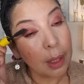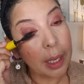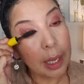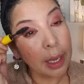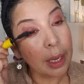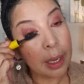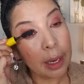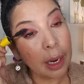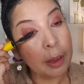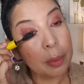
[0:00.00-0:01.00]

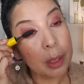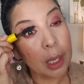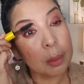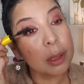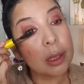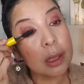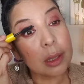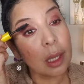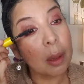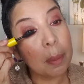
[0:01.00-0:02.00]
and I've been up since
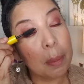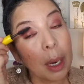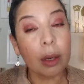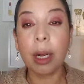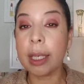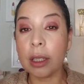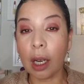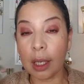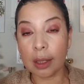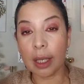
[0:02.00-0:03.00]
the butt crack of
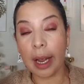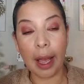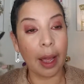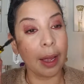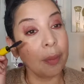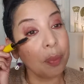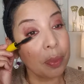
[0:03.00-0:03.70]
dawn today.